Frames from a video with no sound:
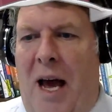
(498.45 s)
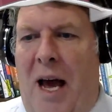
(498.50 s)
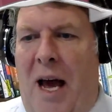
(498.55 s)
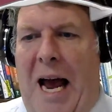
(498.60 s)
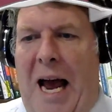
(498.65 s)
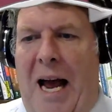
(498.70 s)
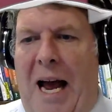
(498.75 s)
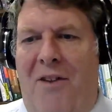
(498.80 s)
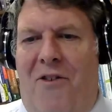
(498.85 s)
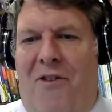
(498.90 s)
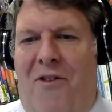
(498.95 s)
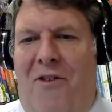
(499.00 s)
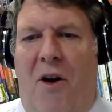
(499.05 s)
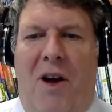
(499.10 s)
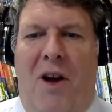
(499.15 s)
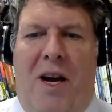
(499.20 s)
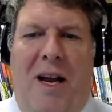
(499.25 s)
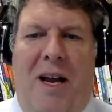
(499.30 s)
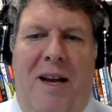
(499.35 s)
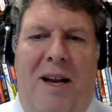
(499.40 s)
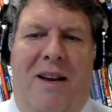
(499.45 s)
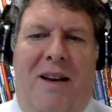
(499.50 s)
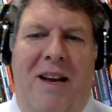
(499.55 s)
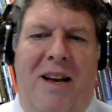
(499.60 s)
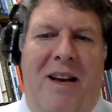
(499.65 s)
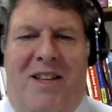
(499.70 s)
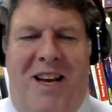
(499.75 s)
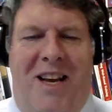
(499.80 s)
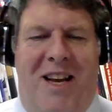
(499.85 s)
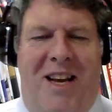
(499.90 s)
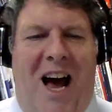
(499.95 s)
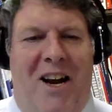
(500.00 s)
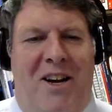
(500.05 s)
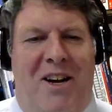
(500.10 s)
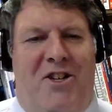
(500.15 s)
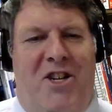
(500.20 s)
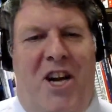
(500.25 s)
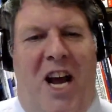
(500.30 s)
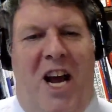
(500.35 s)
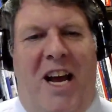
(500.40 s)
And so you can just to kind of
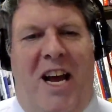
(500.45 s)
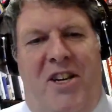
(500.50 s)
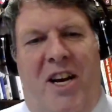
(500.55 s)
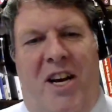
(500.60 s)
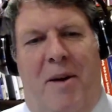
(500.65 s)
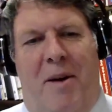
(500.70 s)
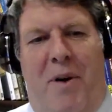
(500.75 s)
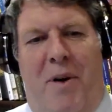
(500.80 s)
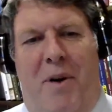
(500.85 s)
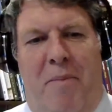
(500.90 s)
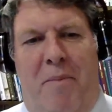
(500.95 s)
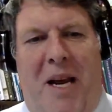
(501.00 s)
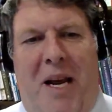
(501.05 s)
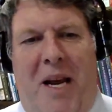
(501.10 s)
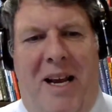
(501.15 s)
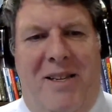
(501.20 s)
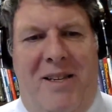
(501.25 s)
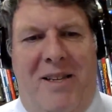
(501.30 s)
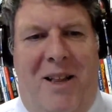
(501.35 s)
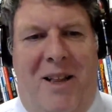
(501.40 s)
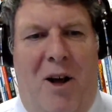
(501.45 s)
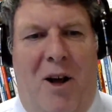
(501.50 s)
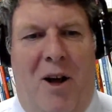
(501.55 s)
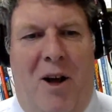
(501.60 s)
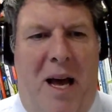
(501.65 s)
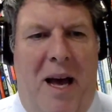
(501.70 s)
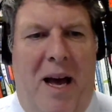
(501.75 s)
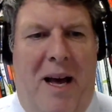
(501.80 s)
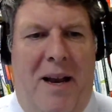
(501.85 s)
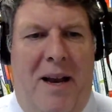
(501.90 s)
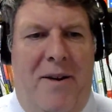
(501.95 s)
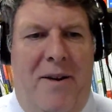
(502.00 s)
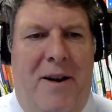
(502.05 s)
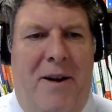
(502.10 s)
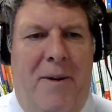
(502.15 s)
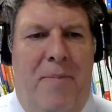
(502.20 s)
change up your meetings a little bit.